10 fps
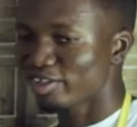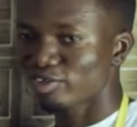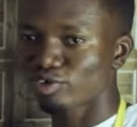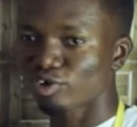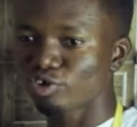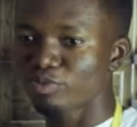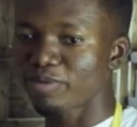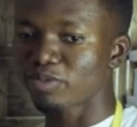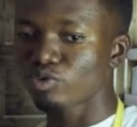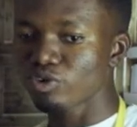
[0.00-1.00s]
So you
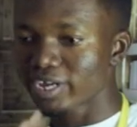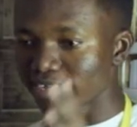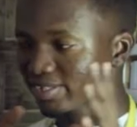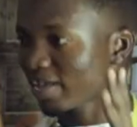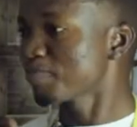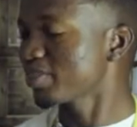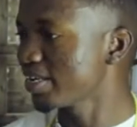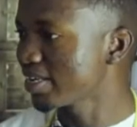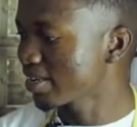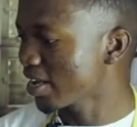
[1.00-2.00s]
might be good at
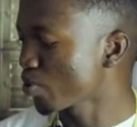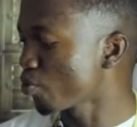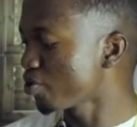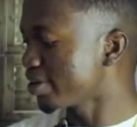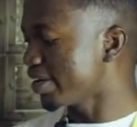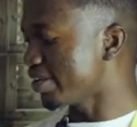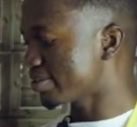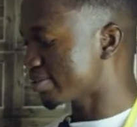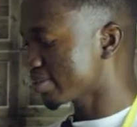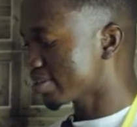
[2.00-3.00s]
something that the world
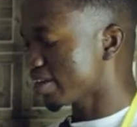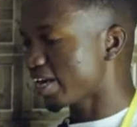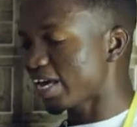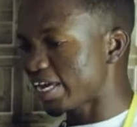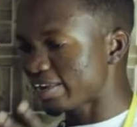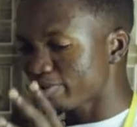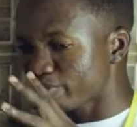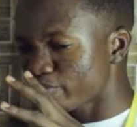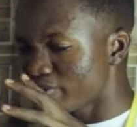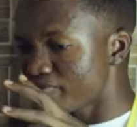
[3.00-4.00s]
needs. And
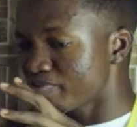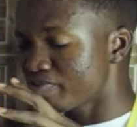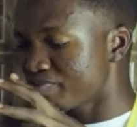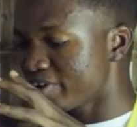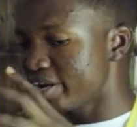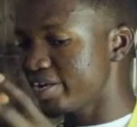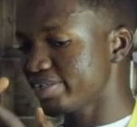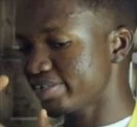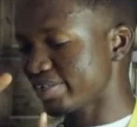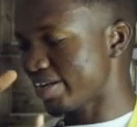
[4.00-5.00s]
when you
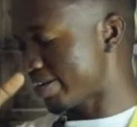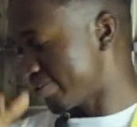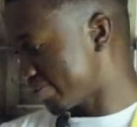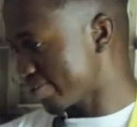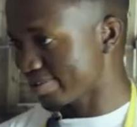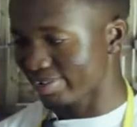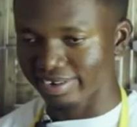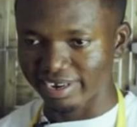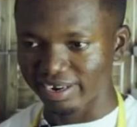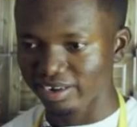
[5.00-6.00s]
find an intersection
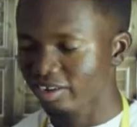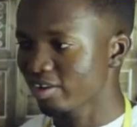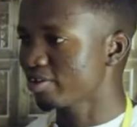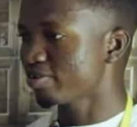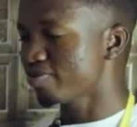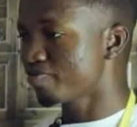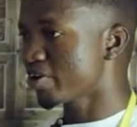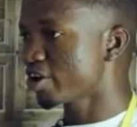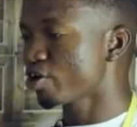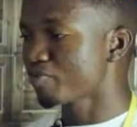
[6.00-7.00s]
in that, you
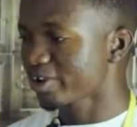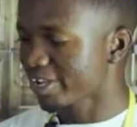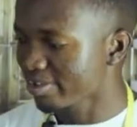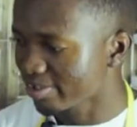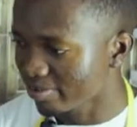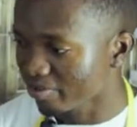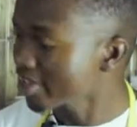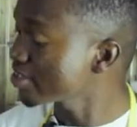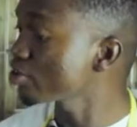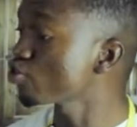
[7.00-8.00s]
find a vocation.
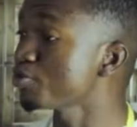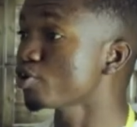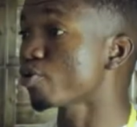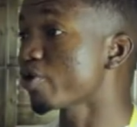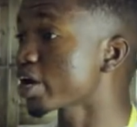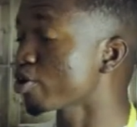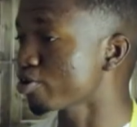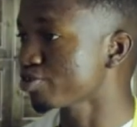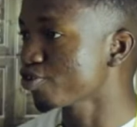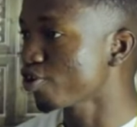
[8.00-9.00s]
Vocation could be your work
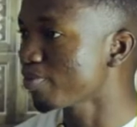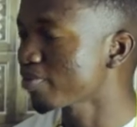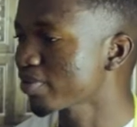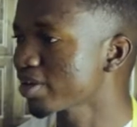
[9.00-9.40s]
or your job.